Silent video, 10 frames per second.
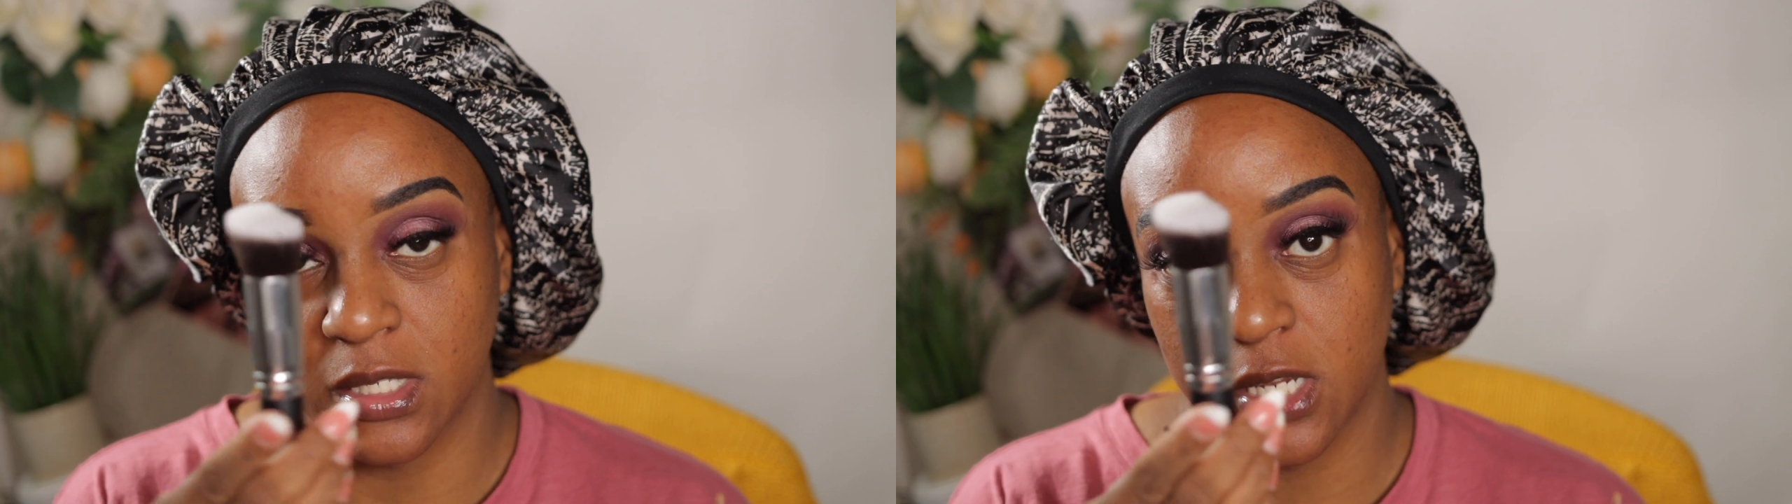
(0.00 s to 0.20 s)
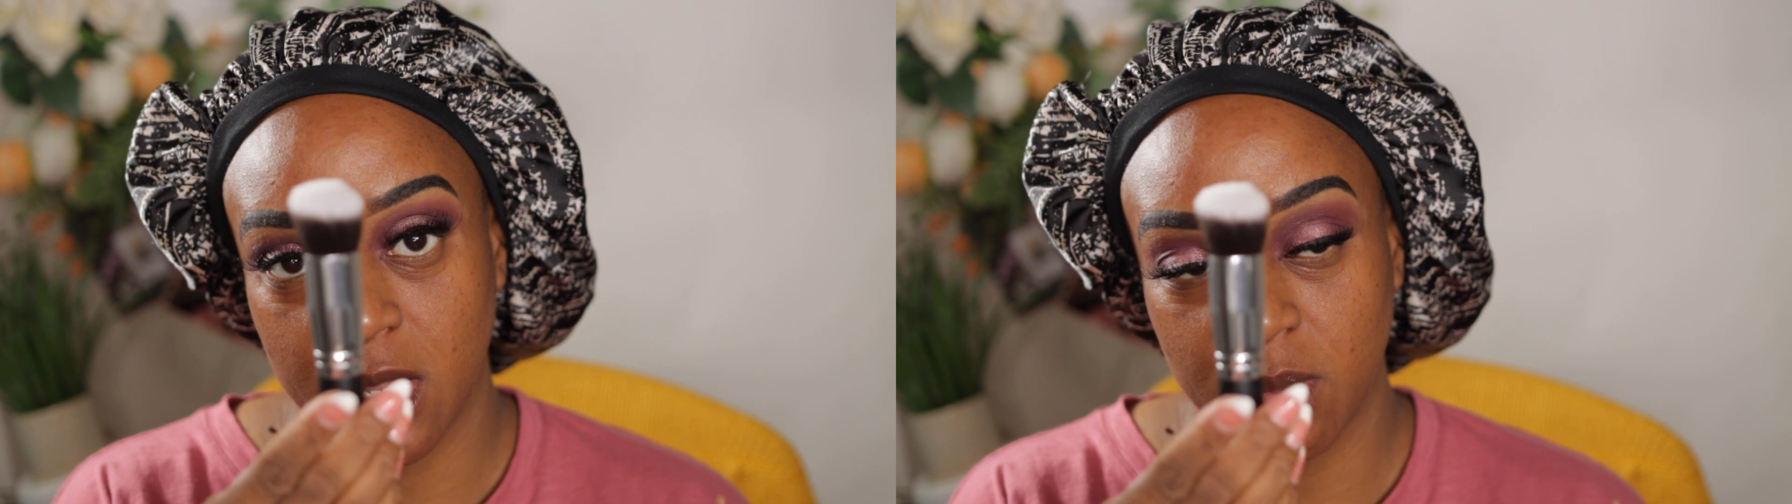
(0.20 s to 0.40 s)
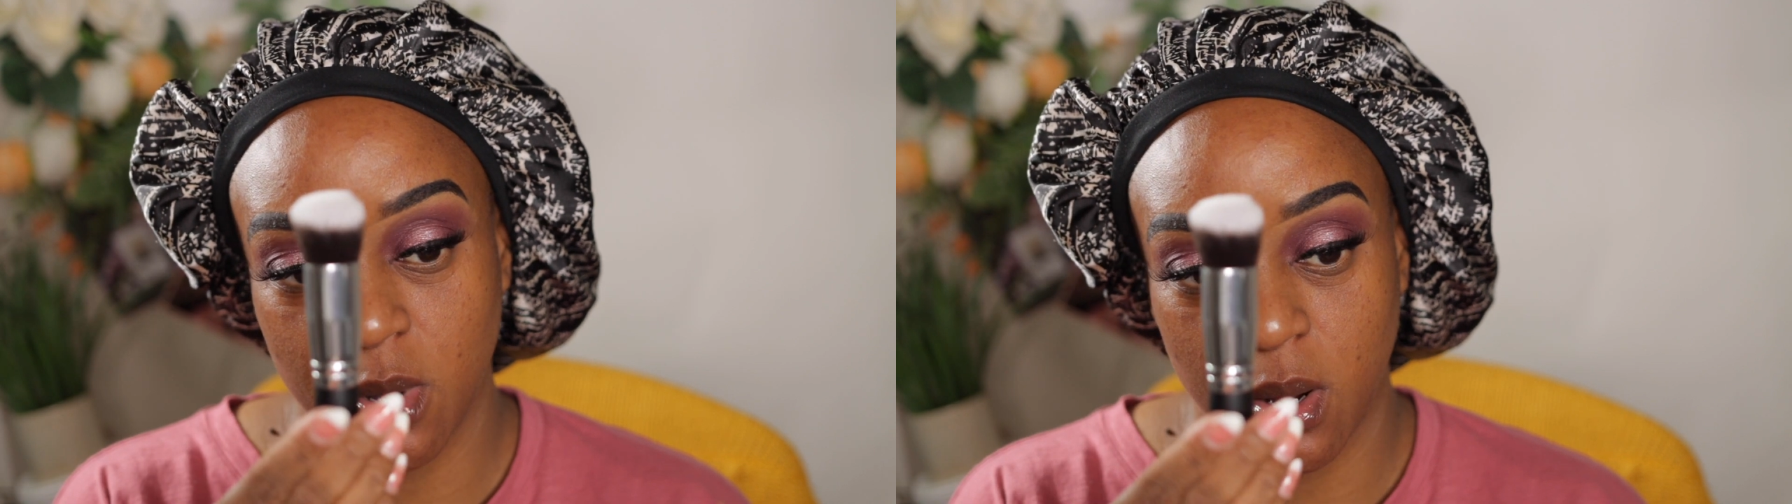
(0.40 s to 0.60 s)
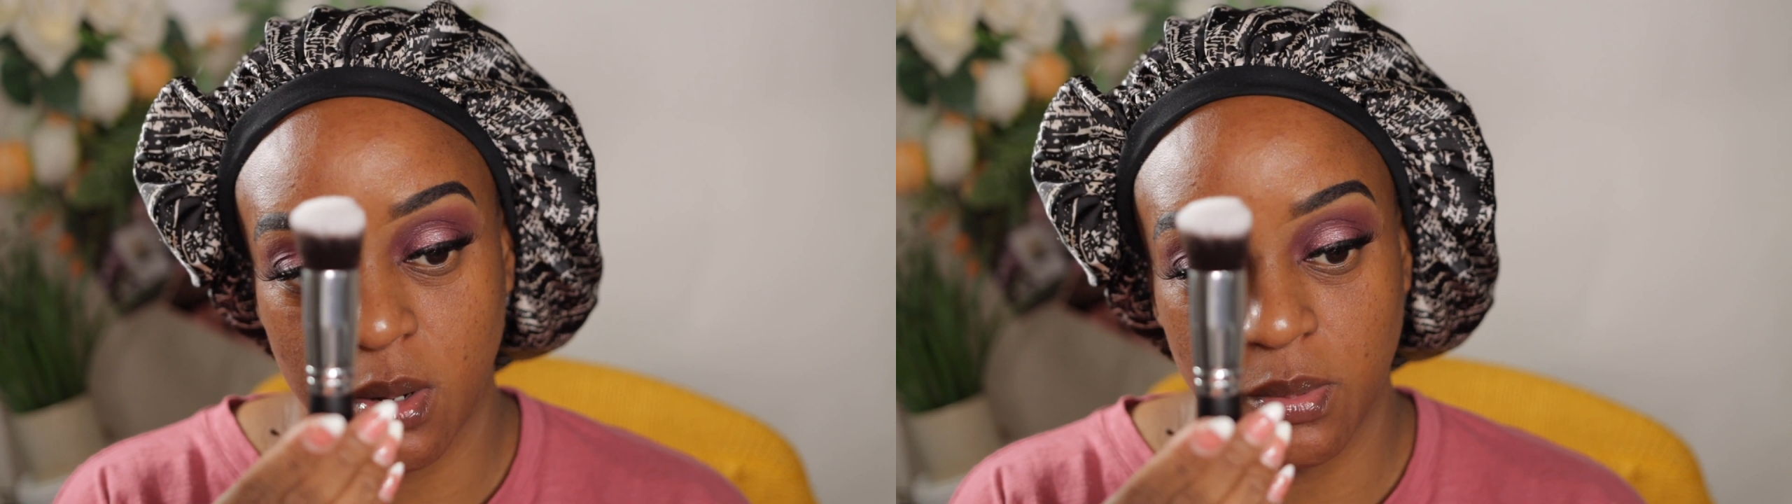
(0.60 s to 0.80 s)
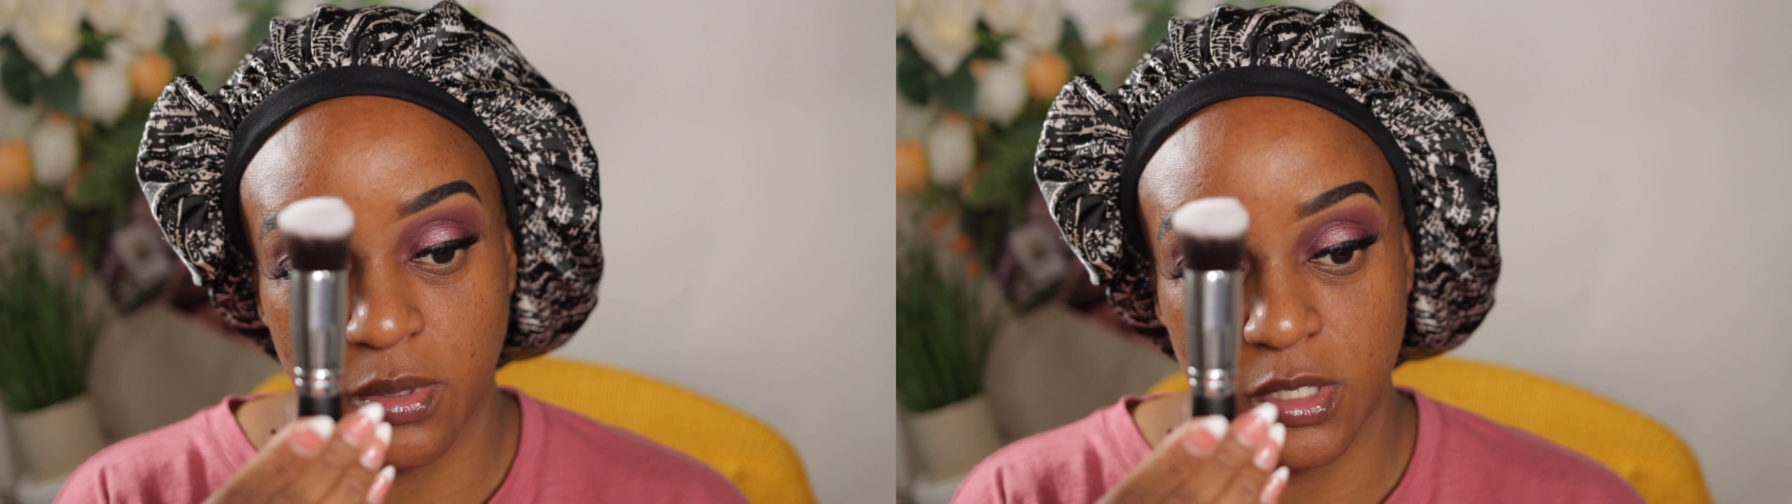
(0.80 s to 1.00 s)
damp
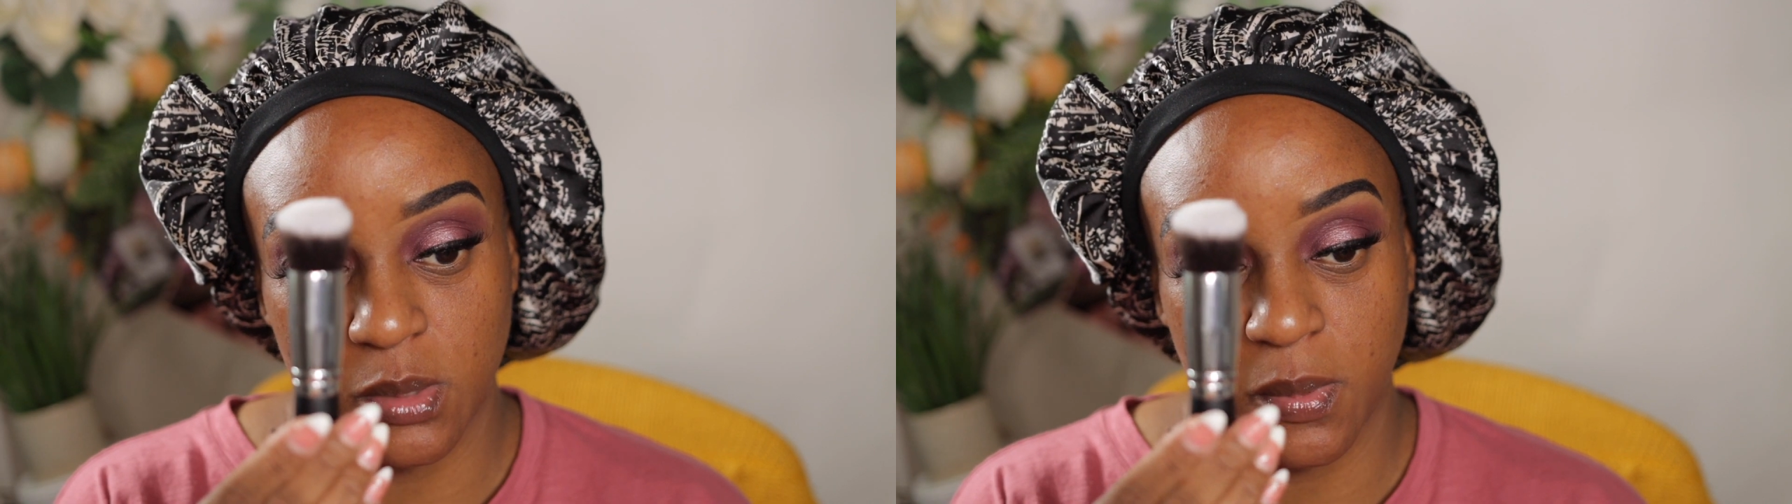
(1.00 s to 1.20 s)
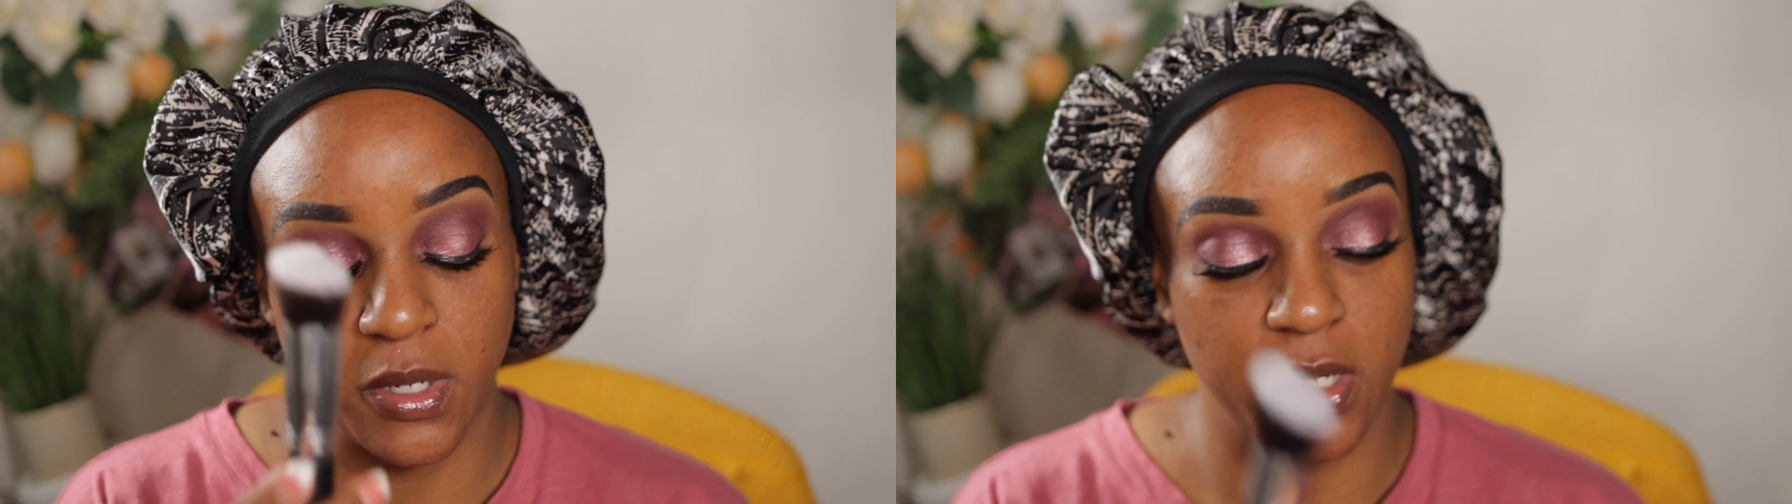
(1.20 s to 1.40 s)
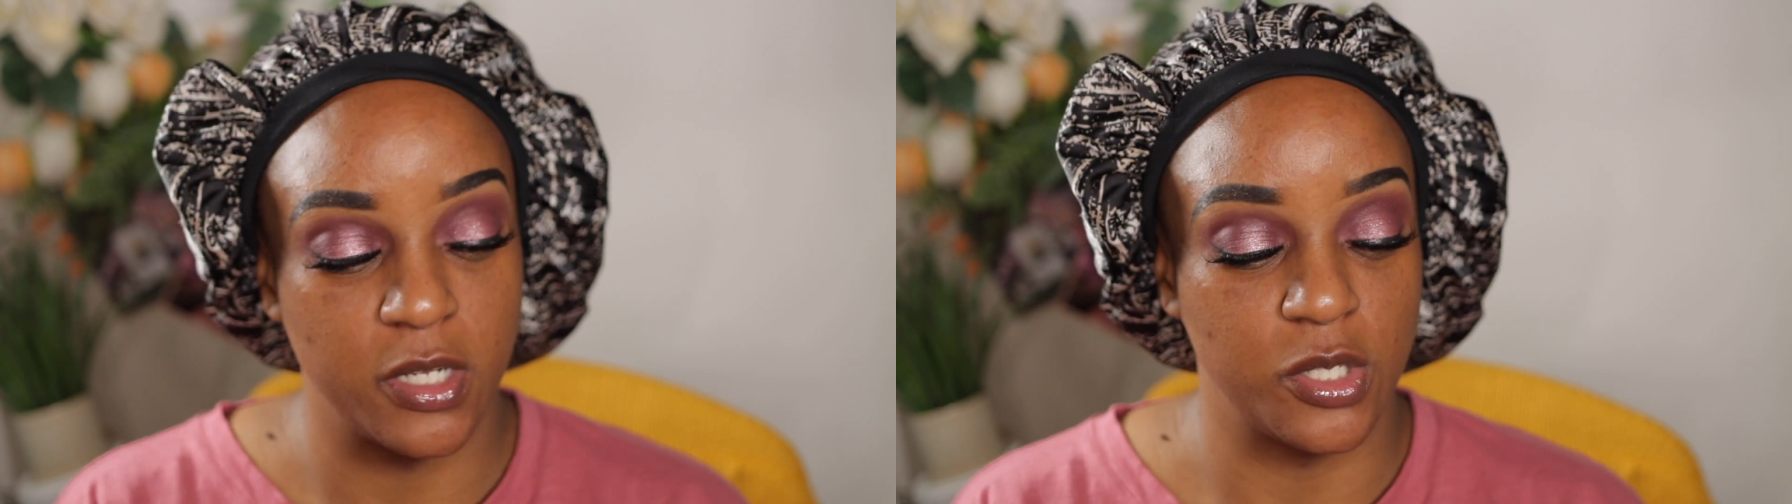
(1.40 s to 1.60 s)
Kara Beauty sponge.